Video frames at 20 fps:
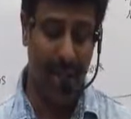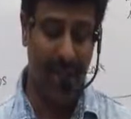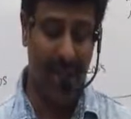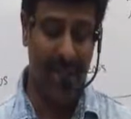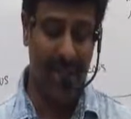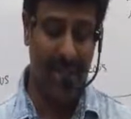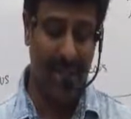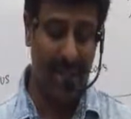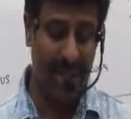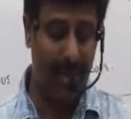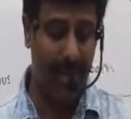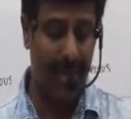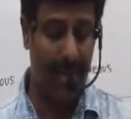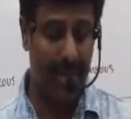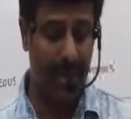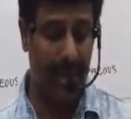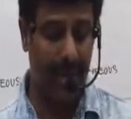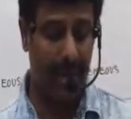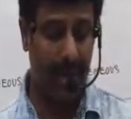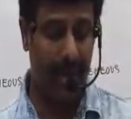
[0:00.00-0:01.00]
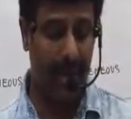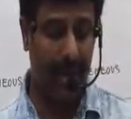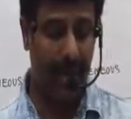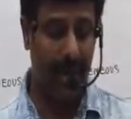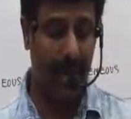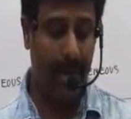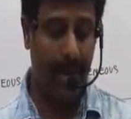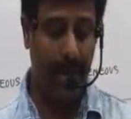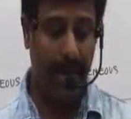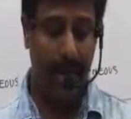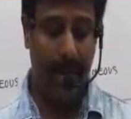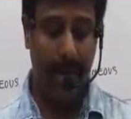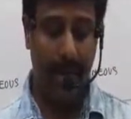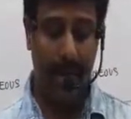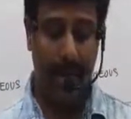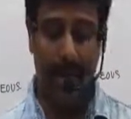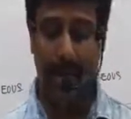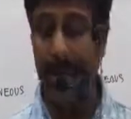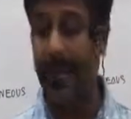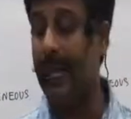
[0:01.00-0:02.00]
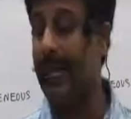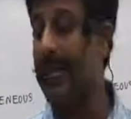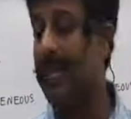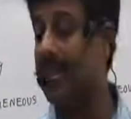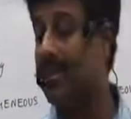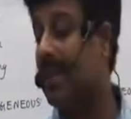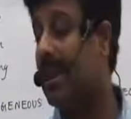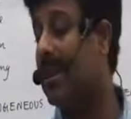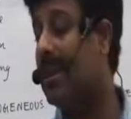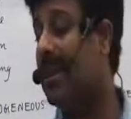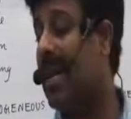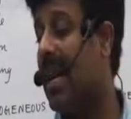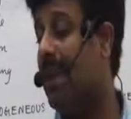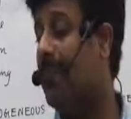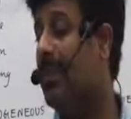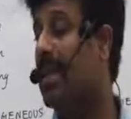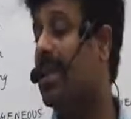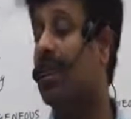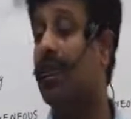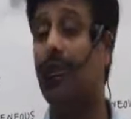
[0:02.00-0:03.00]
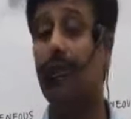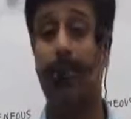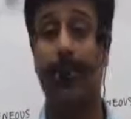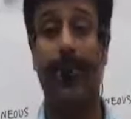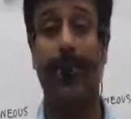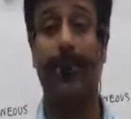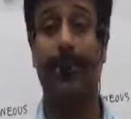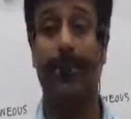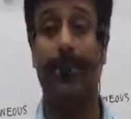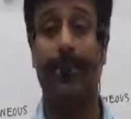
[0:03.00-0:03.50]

of slips, tedious and time consuming.